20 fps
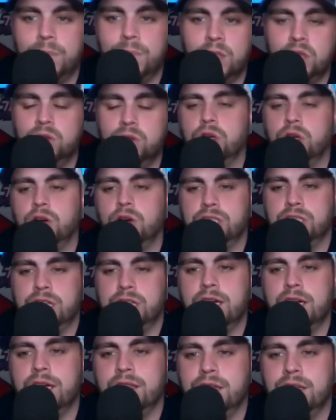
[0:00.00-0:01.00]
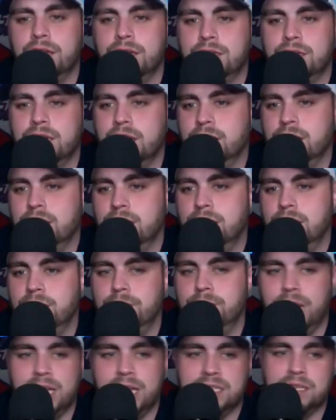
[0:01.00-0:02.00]
Utah State, I think, is the
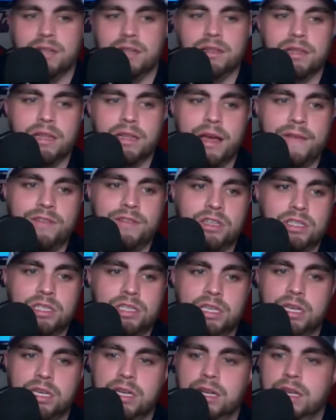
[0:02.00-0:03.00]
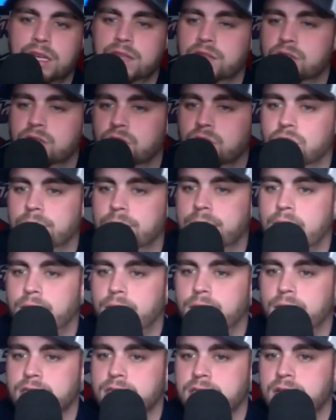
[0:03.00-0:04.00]
best 11 seed in the tournament, I
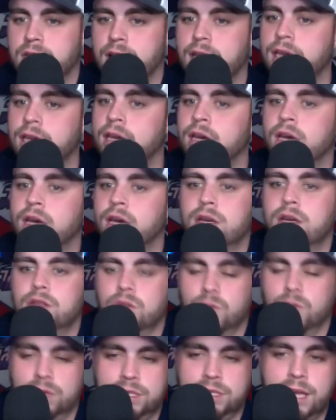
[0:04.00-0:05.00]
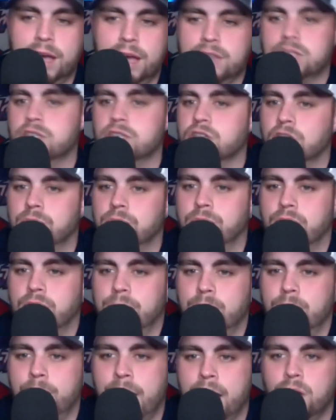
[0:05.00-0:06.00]
want to say. North Texas could put
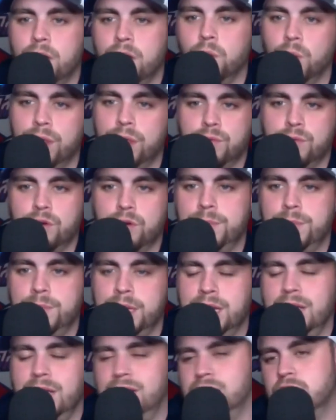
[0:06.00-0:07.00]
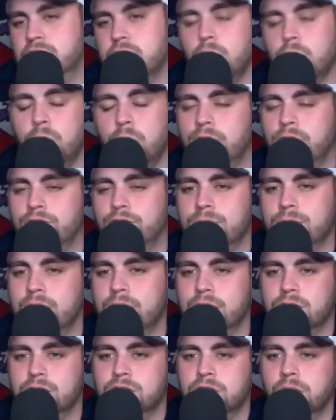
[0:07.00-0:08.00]
up a battle, Winthrop, and so on from
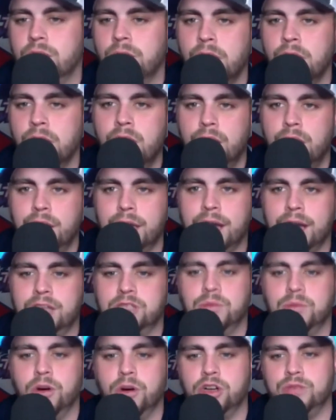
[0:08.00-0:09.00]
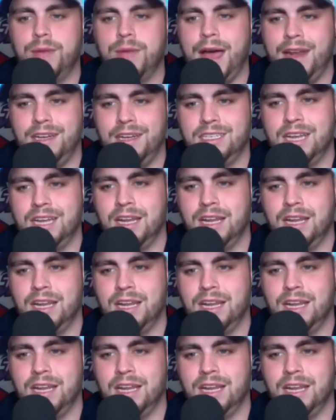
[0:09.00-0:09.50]
there. So, again, it's March Madness.